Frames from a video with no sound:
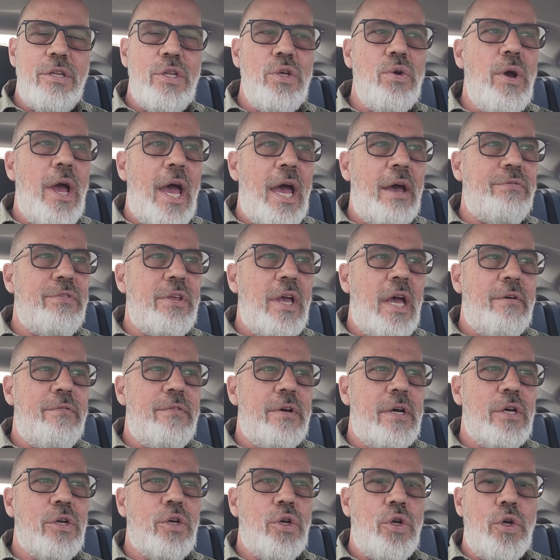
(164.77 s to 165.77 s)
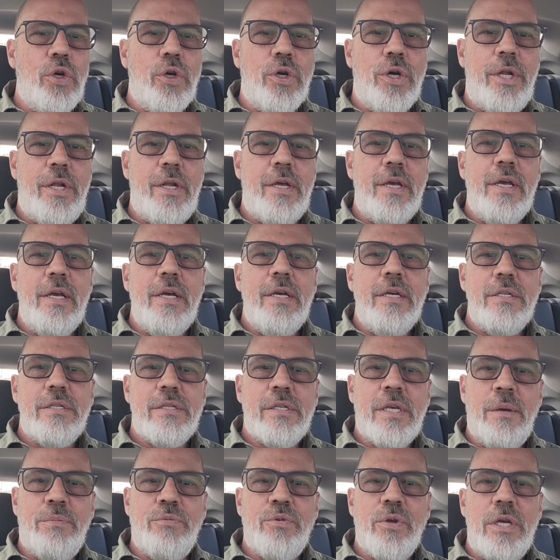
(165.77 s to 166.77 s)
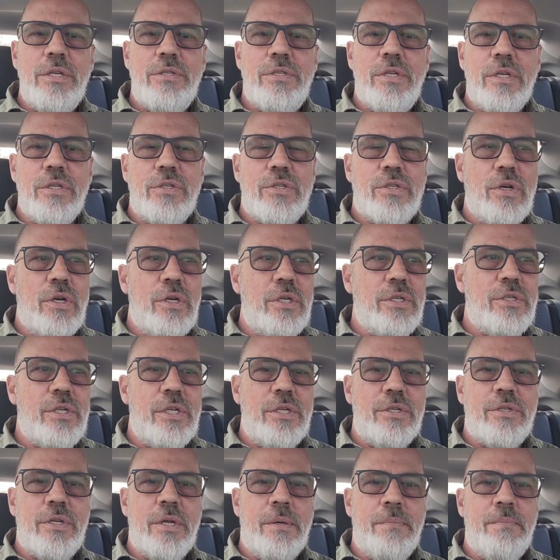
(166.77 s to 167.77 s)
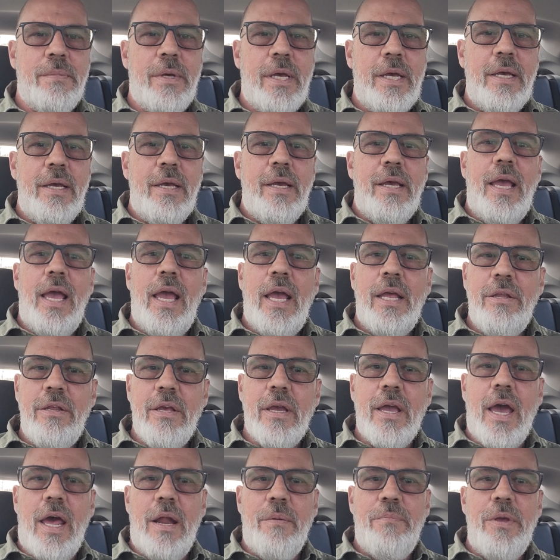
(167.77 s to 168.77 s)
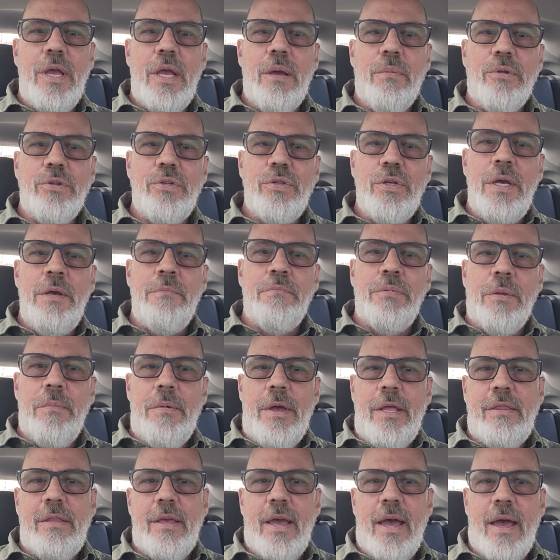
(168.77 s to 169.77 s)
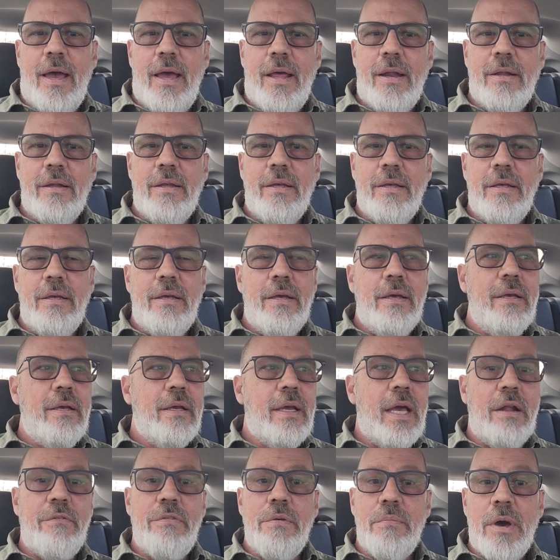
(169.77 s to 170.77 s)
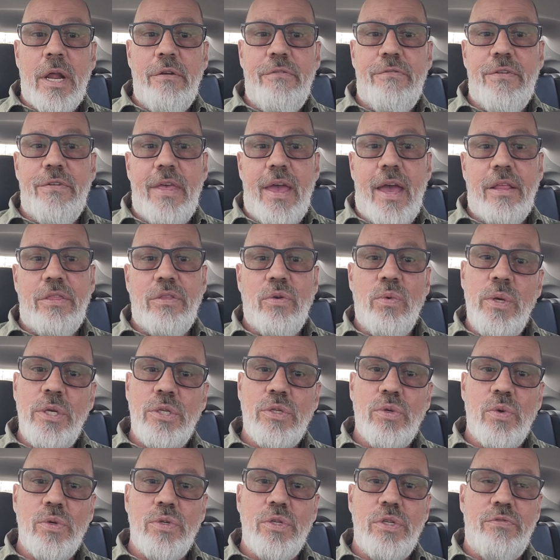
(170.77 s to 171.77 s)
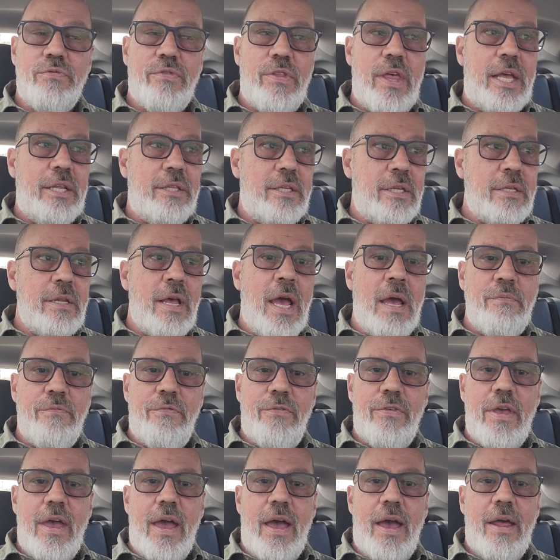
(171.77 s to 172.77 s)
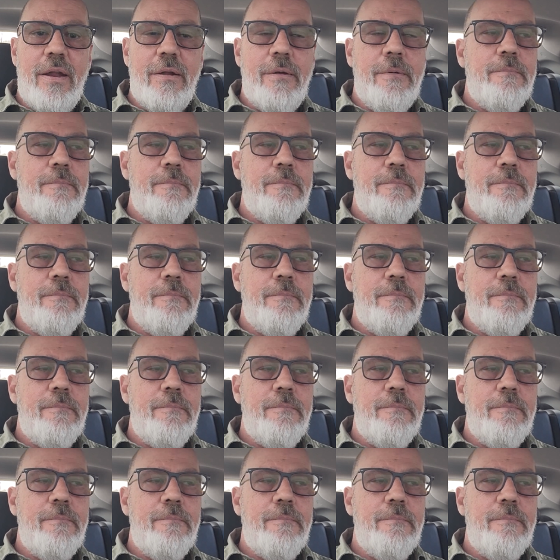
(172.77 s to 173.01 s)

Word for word: You have to have a good skip tracing system, and you got to be able to implement that. You got to have the money for that, the resources for that, the time for that.